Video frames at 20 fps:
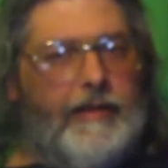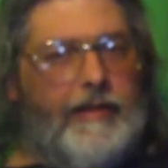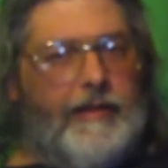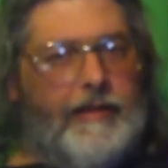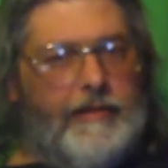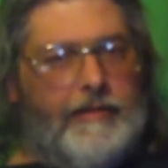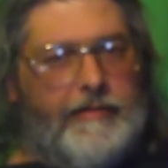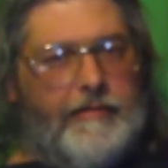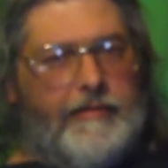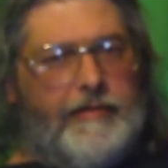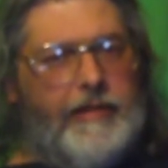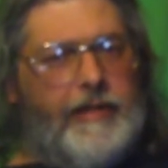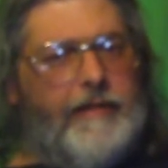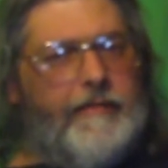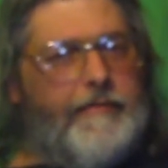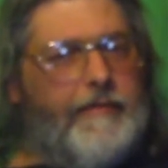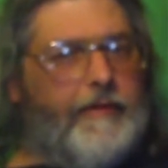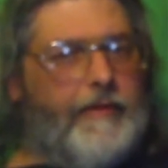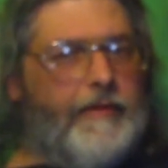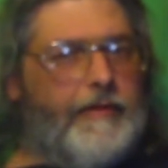And then,
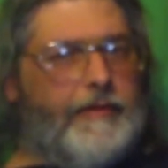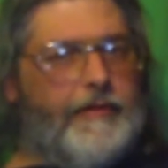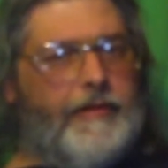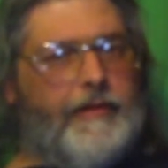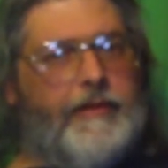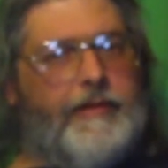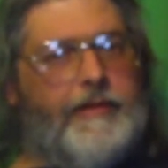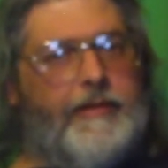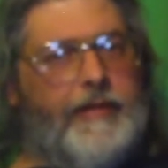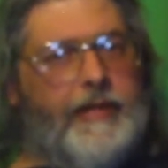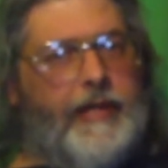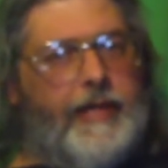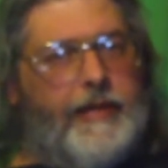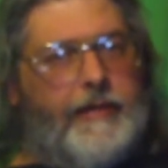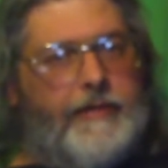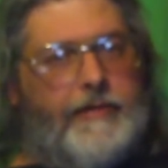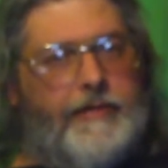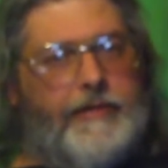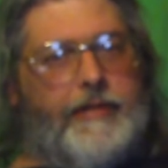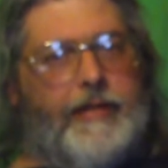of course, there's the
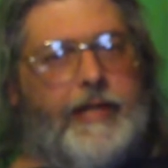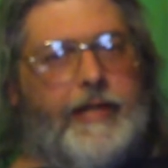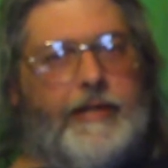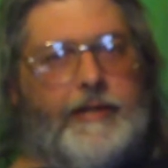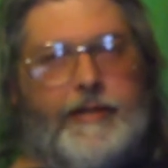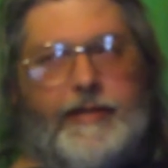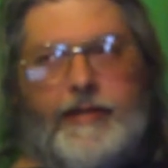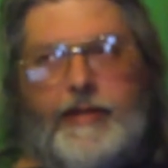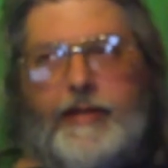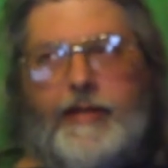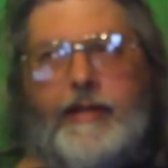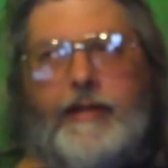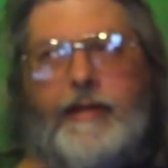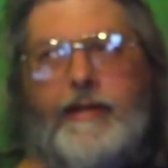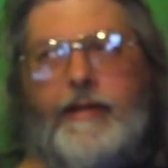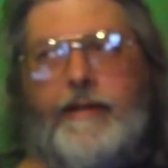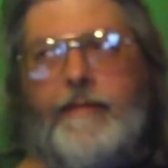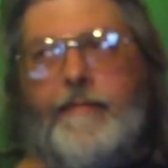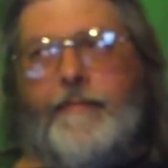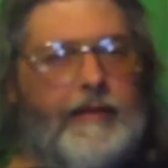exercise thing.
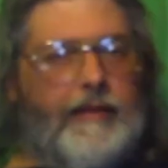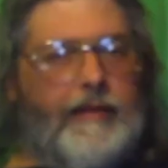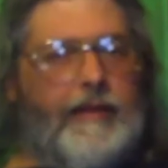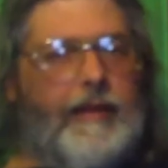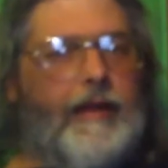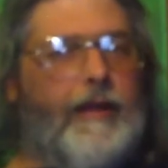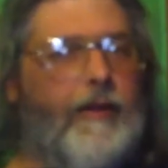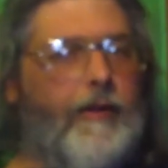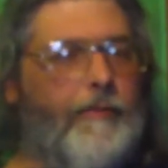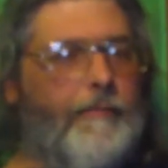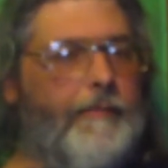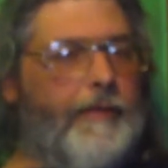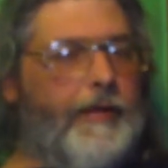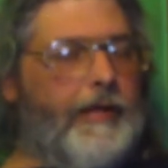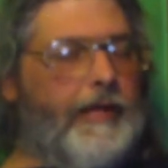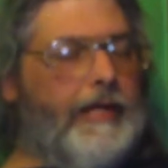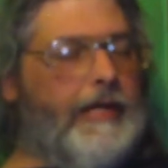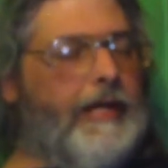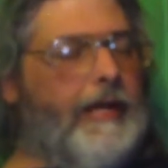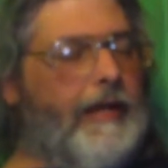I hope you
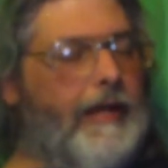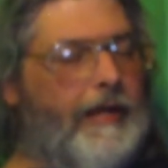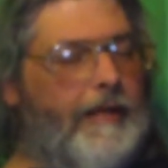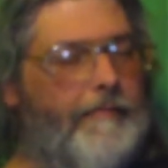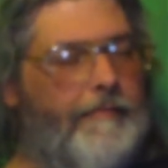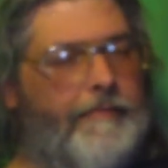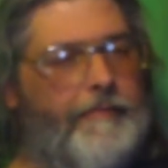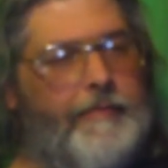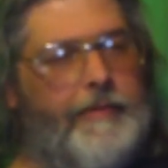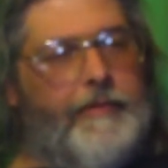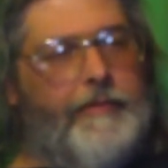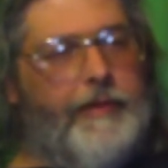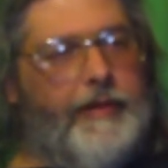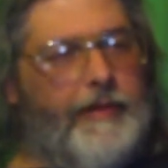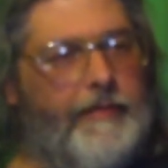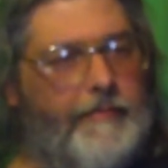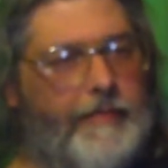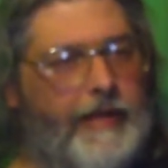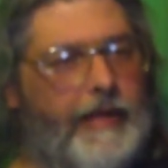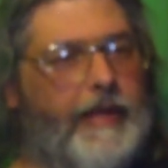can tell I'm
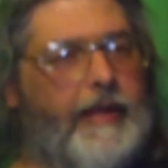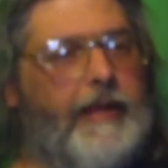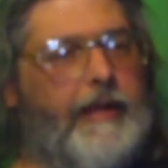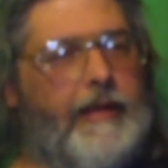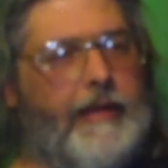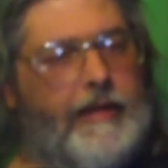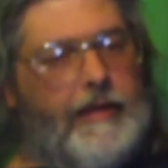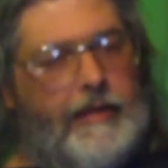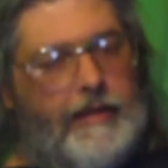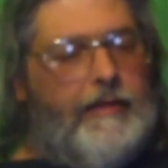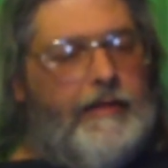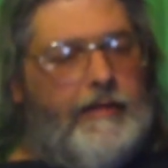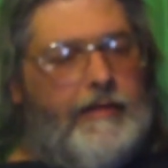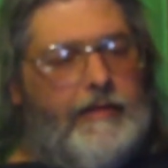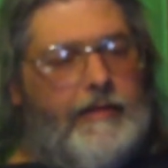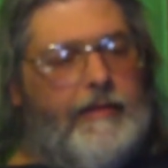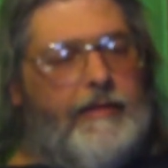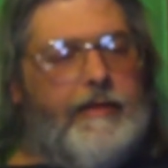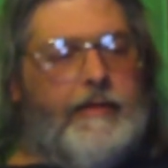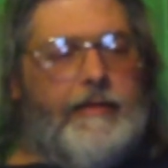doing the bike,
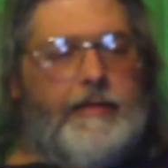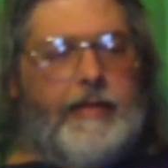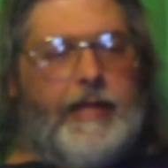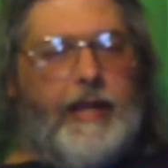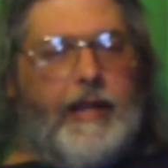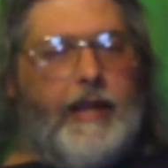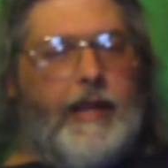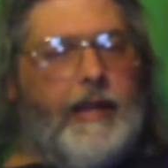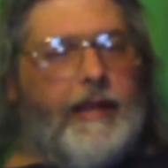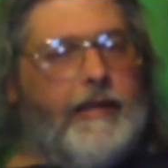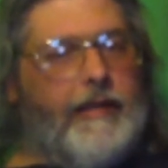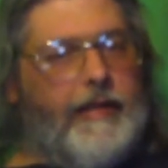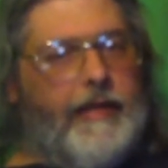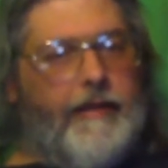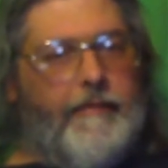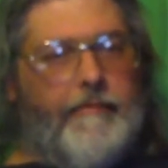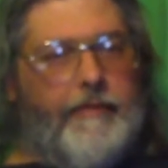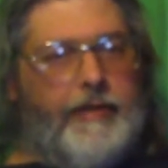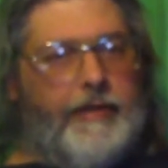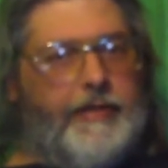because I, I
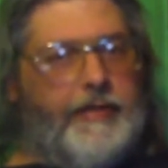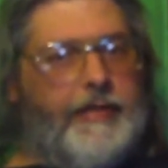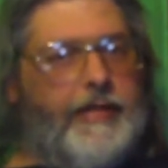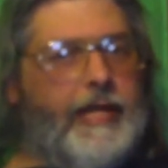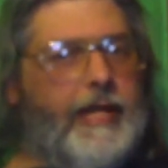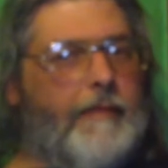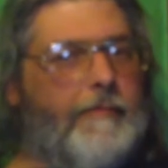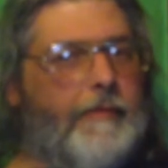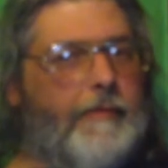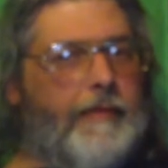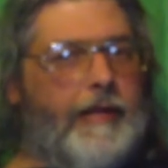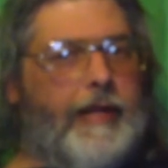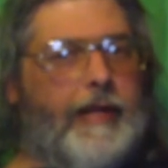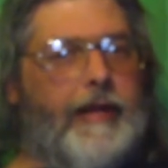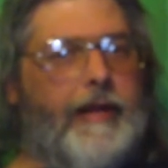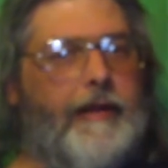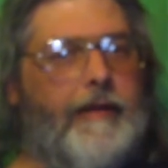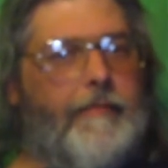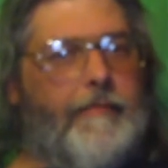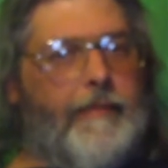can't reach the camera right
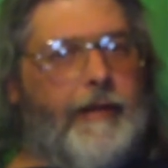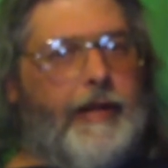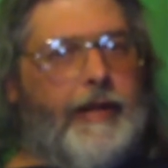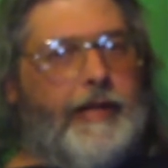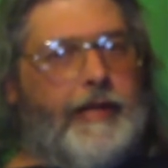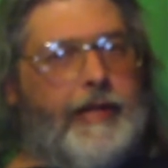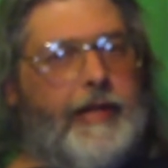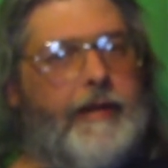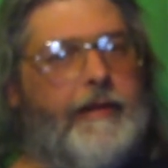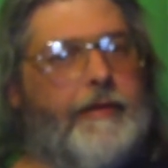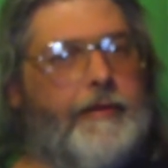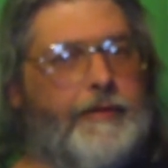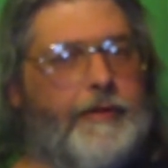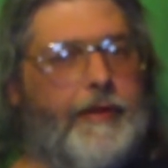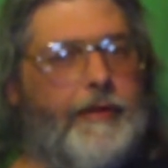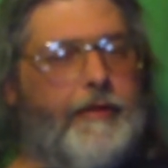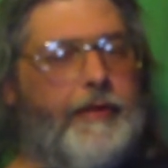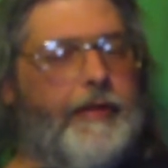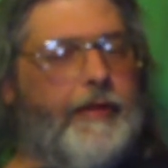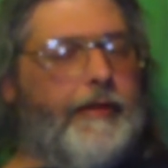now and bring it down to
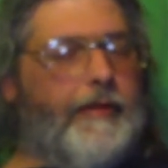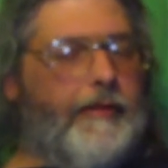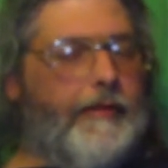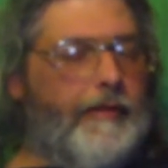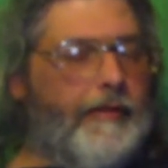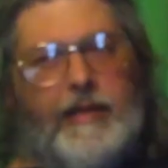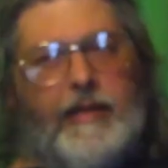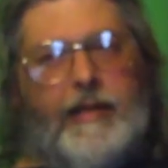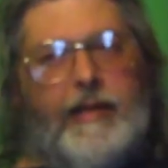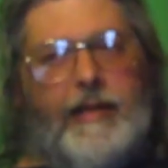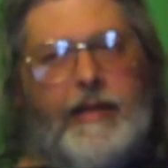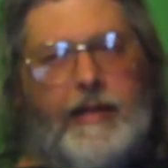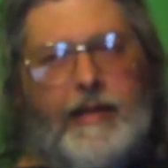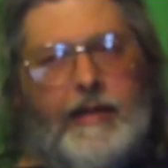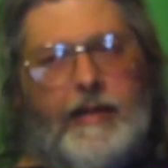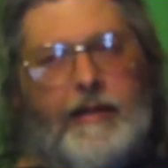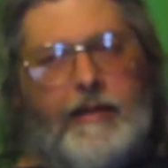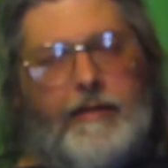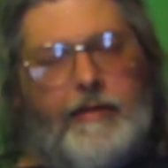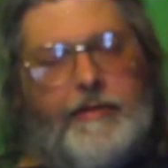show you.
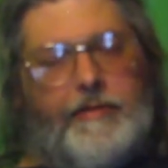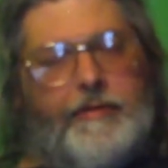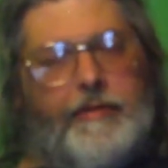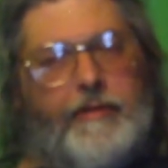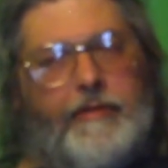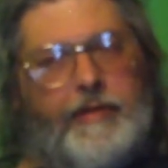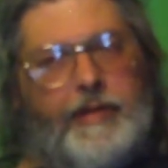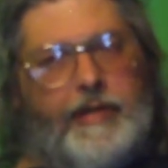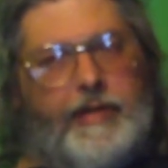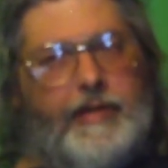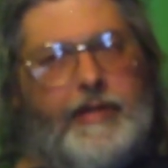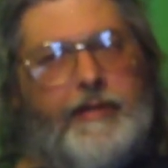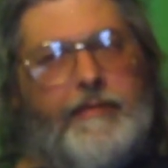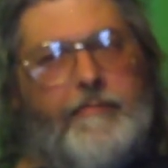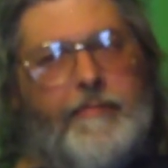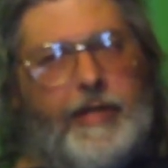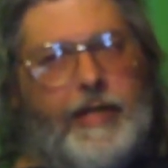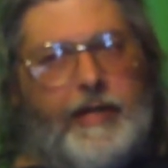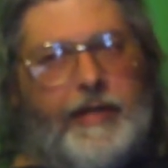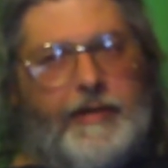I also did
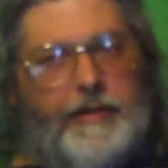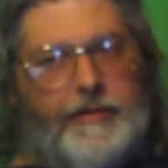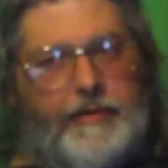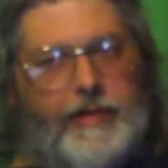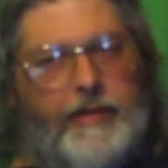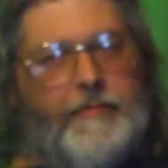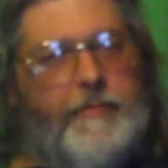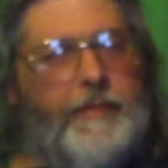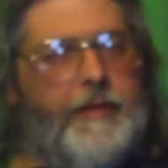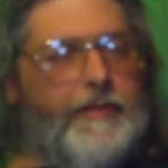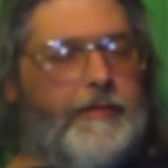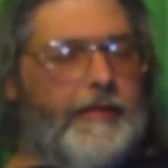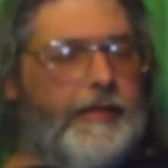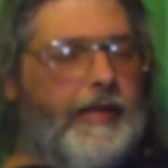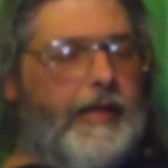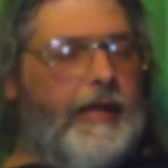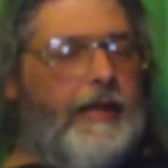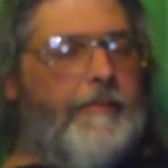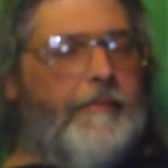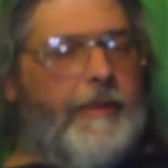my treadmill
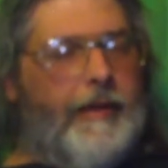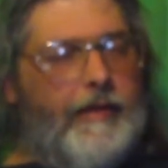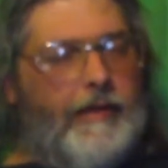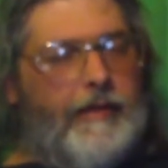time,